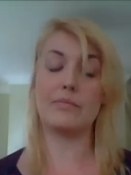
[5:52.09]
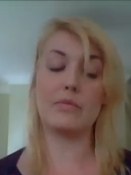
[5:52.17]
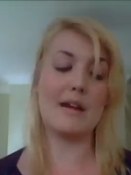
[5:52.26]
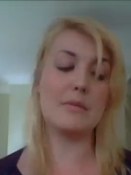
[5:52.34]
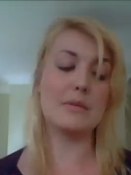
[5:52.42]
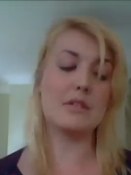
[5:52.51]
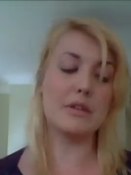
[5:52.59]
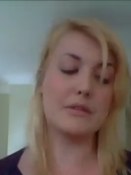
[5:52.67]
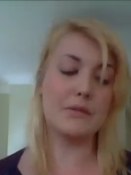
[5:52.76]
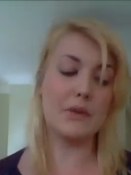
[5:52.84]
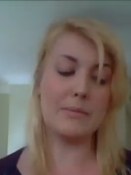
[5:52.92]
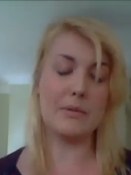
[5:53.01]
That was the
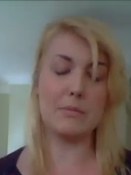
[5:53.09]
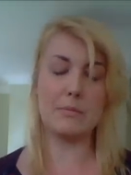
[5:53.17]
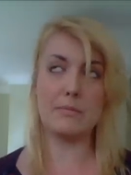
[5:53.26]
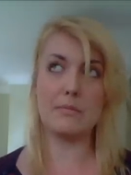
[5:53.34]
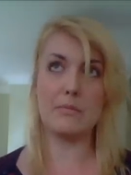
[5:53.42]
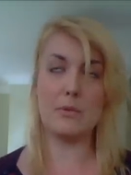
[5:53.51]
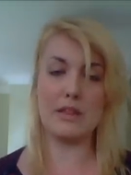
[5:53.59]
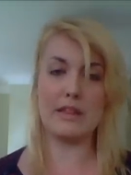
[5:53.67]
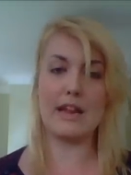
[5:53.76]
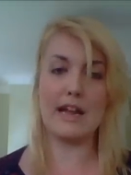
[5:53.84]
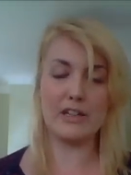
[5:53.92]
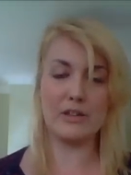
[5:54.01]
most vibrant one
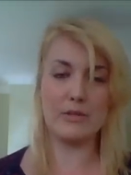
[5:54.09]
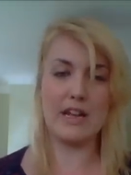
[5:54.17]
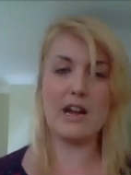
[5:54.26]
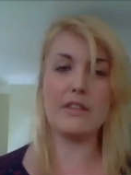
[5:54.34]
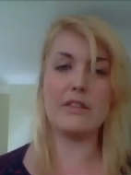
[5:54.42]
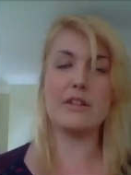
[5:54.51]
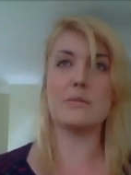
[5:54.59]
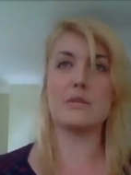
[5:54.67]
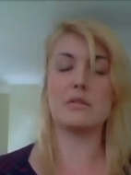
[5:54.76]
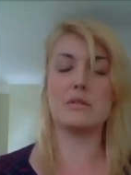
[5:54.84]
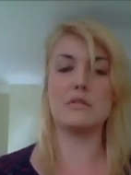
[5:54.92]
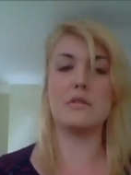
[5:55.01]
they had on there. Others were
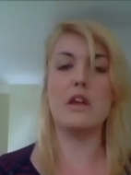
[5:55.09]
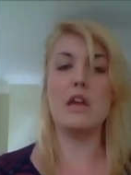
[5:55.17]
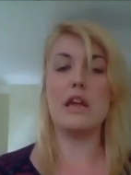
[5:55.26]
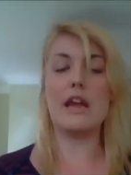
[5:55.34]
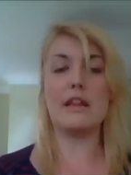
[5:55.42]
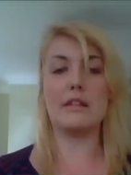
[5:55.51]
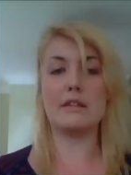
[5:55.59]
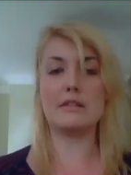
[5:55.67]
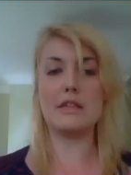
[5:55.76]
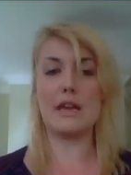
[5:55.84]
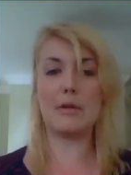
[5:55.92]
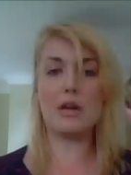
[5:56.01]
sort of in the
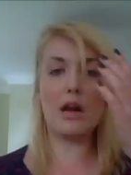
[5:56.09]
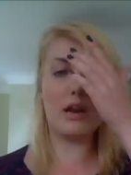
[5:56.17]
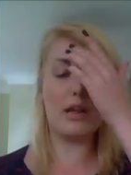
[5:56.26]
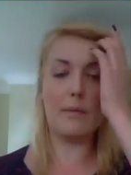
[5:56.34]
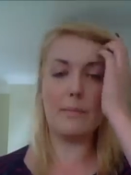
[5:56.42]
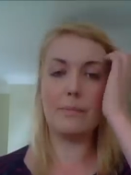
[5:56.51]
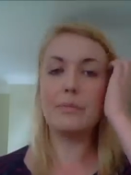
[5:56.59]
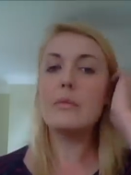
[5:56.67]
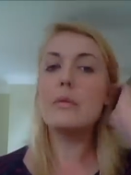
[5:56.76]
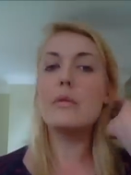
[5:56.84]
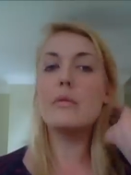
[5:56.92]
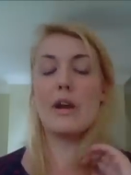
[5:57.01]
same colour
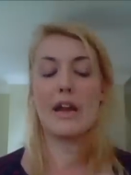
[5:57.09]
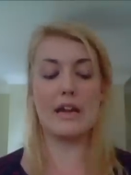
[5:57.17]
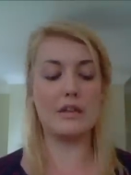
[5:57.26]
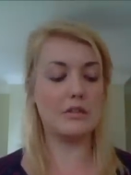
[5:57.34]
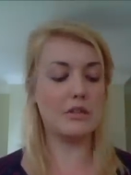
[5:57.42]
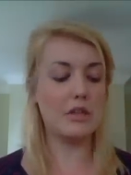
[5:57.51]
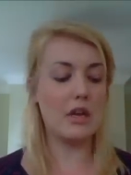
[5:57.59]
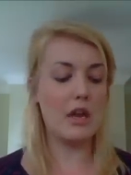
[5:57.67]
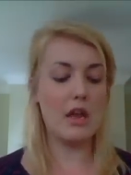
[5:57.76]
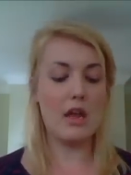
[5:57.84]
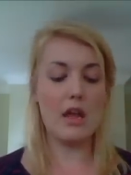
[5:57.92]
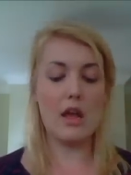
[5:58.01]
range.
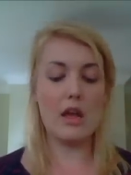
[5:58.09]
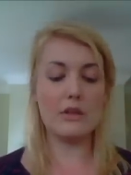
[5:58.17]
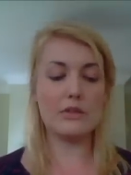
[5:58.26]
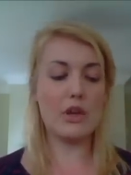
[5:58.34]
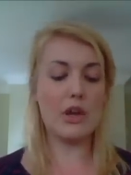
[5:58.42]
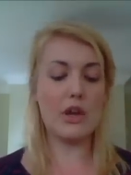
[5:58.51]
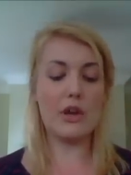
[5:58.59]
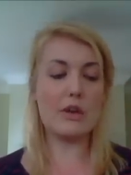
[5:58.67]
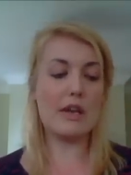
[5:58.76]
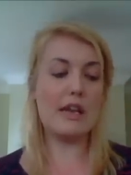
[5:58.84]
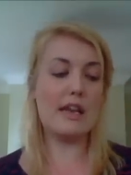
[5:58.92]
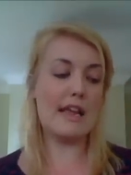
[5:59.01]
So
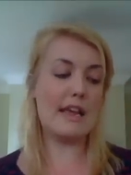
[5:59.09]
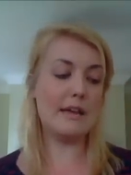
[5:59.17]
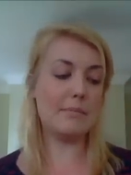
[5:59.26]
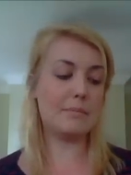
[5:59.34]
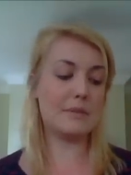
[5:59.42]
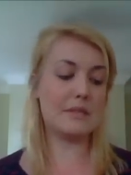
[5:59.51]
lips.